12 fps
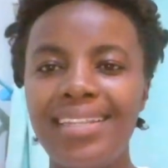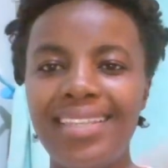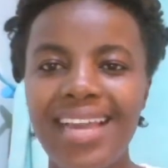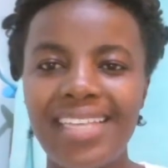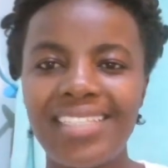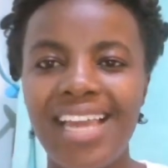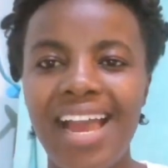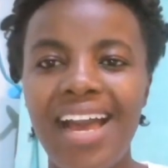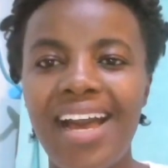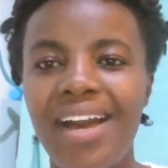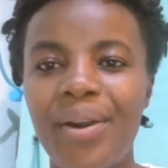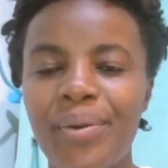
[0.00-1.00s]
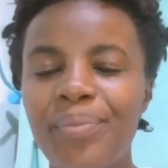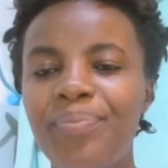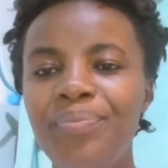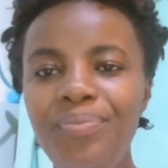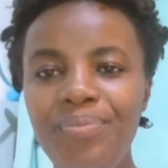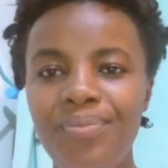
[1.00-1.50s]
Dajahao.
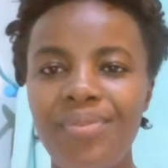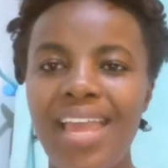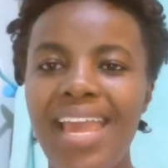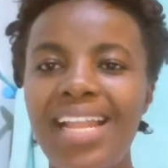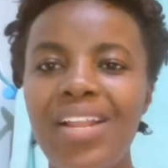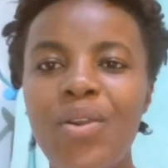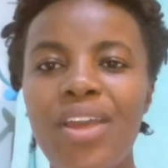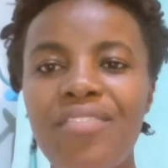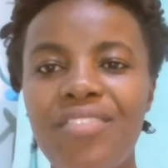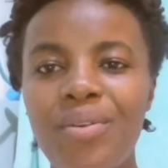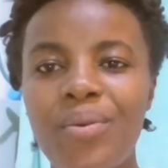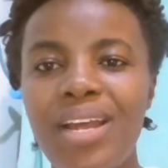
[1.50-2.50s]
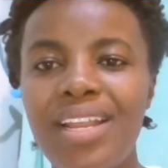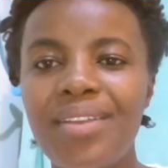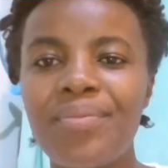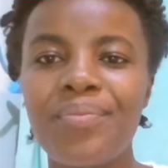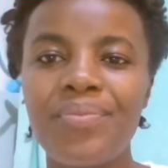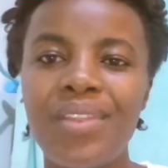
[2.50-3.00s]
Hello everyone.
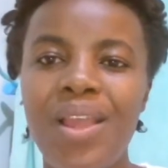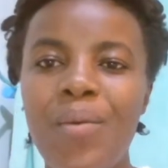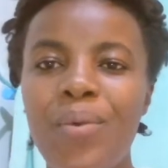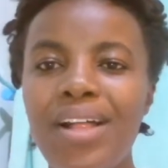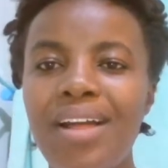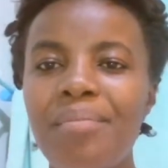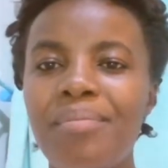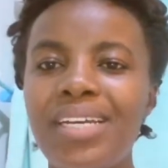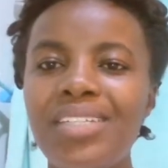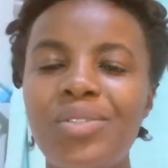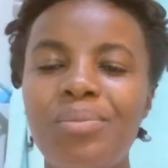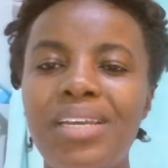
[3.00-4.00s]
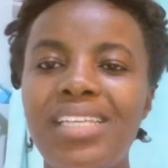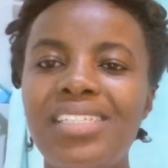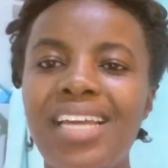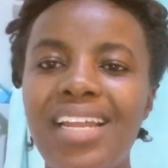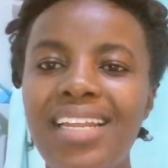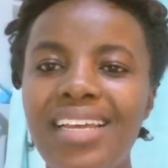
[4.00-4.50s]
Welcome back to my
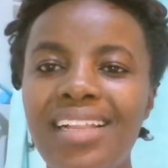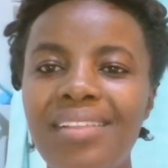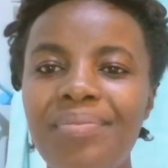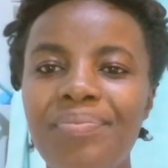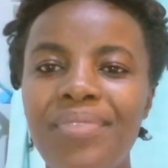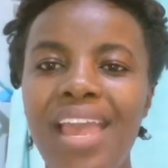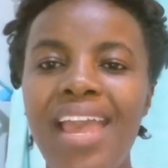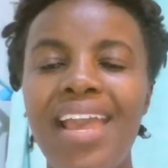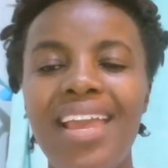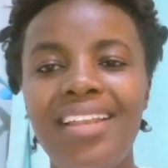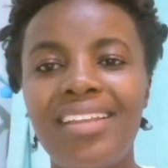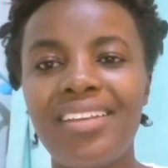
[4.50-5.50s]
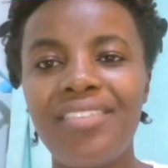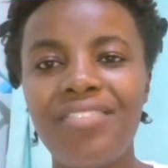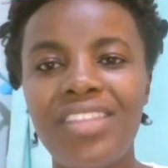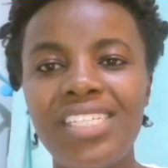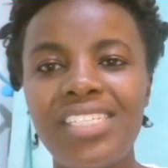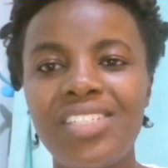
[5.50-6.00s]
channel. And if
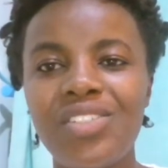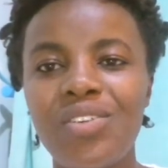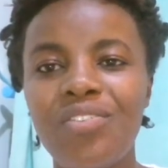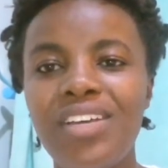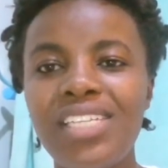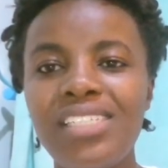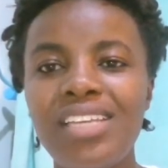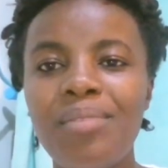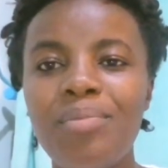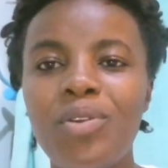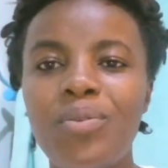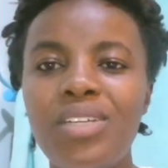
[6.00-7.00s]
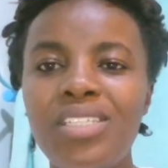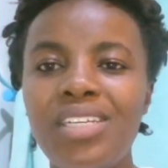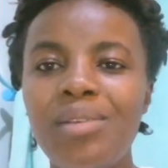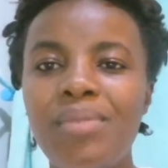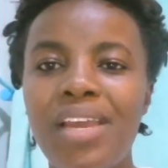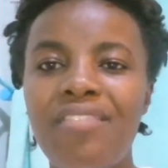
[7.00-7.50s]
this is your first time you're
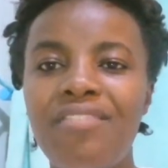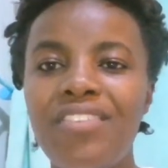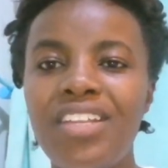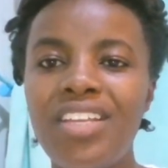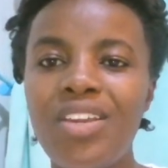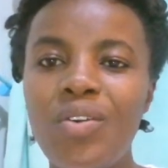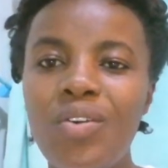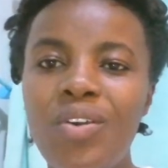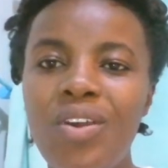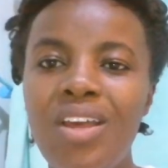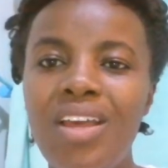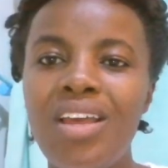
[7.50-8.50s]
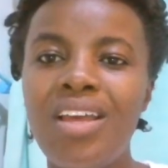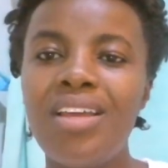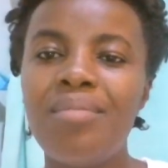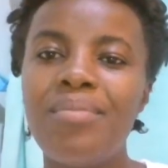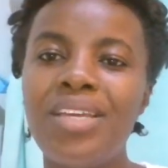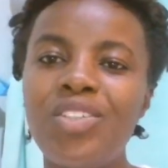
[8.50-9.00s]
watching my video,
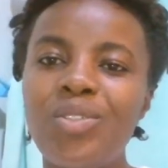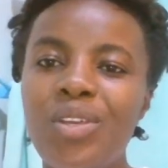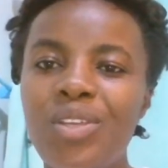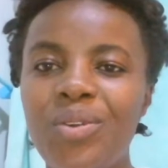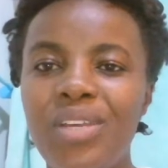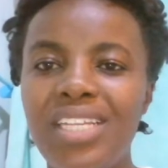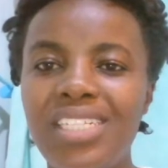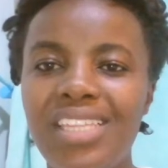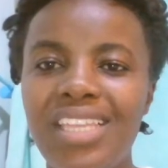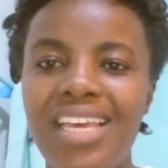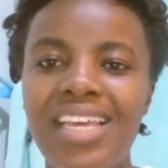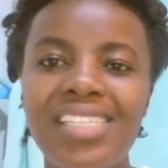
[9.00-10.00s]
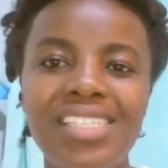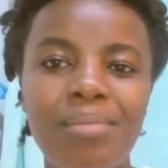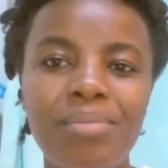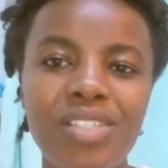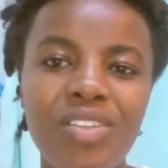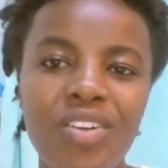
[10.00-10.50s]
make sure you hit the
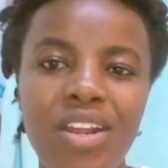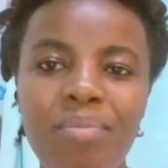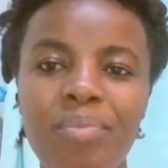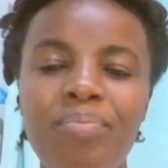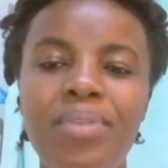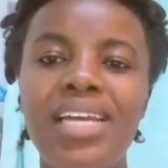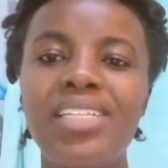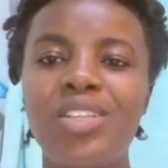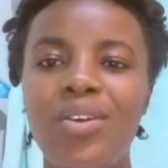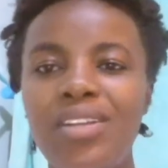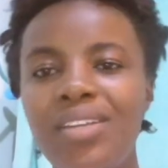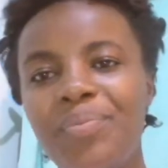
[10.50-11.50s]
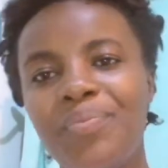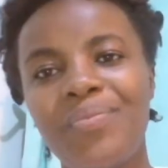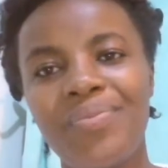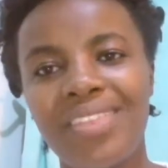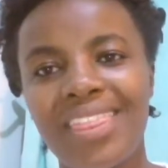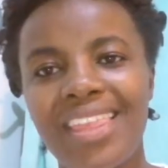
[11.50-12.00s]
subscribe button.
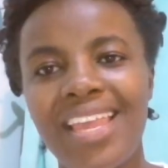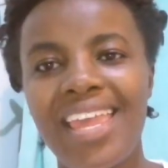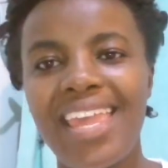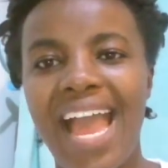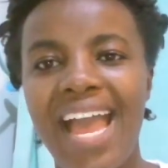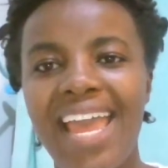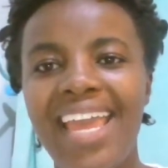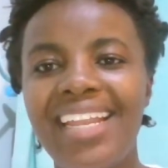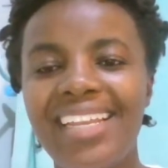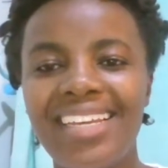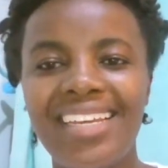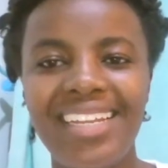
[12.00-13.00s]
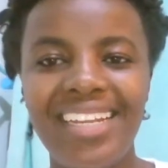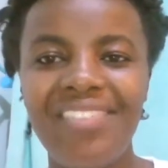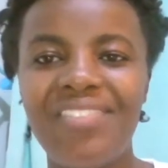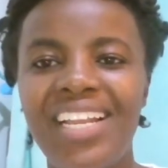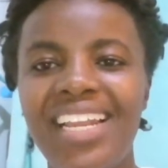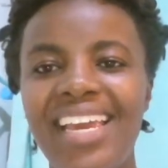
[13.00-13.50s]
Yeah, and
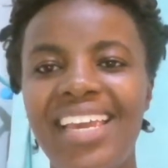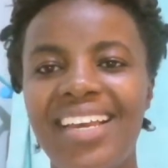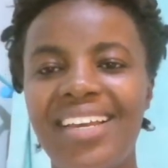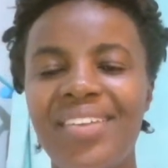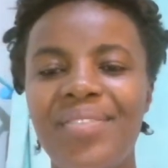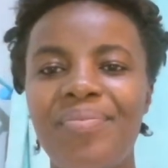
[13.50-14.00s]
leave a like.